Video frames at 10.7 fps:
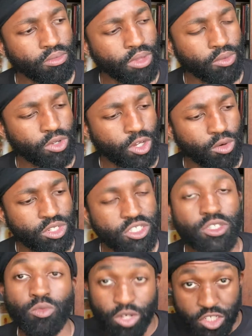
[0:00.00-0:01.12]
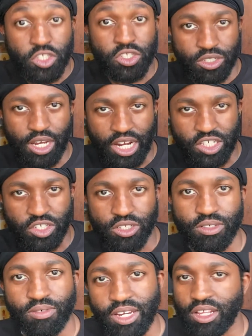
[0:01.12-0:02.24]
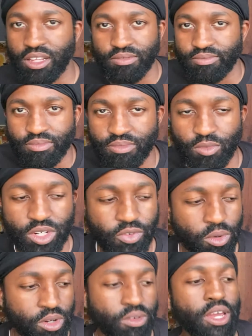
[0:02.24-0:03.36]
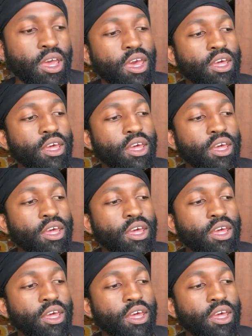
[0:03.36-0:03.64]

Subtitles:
they would go into the witch doctor, right? A wonderful word, right?